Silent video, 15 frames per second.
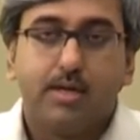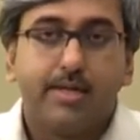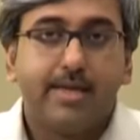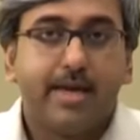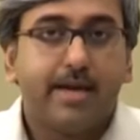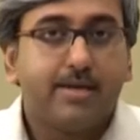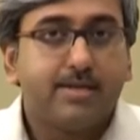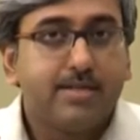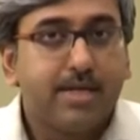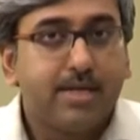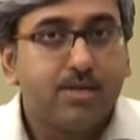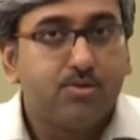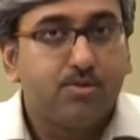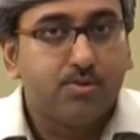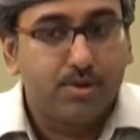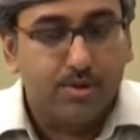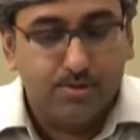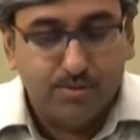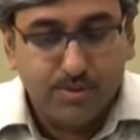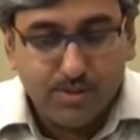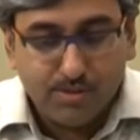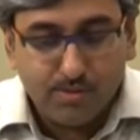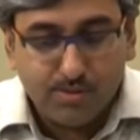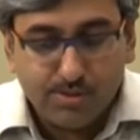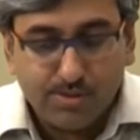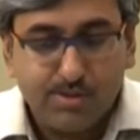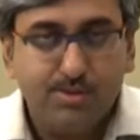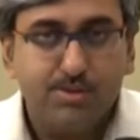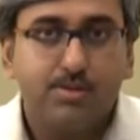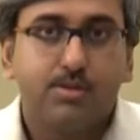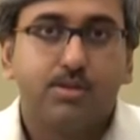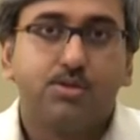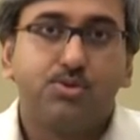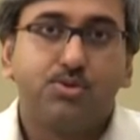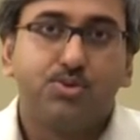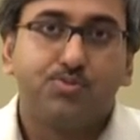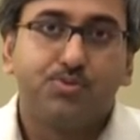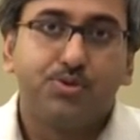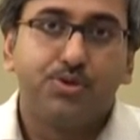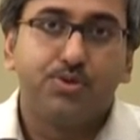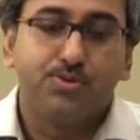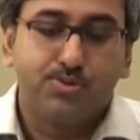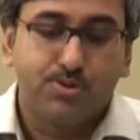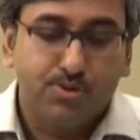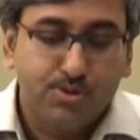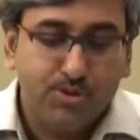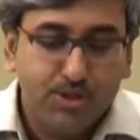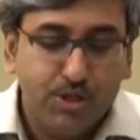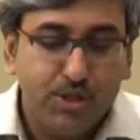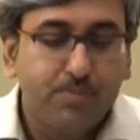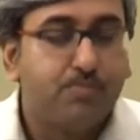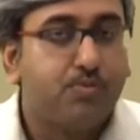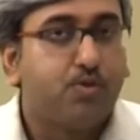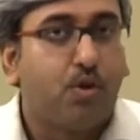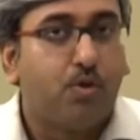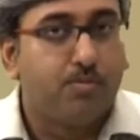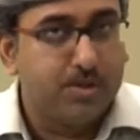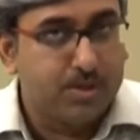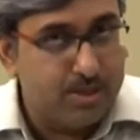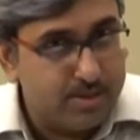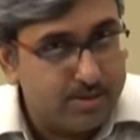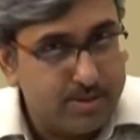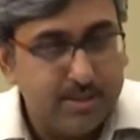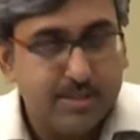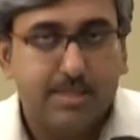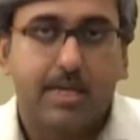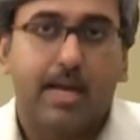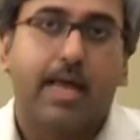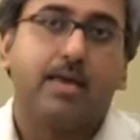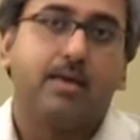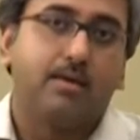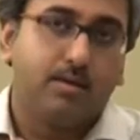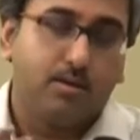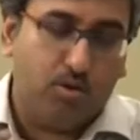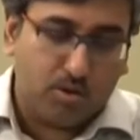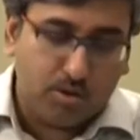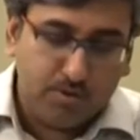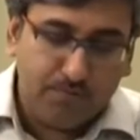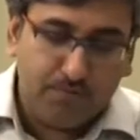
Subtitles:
their territorial resources to produce cheap raw materials like cotton,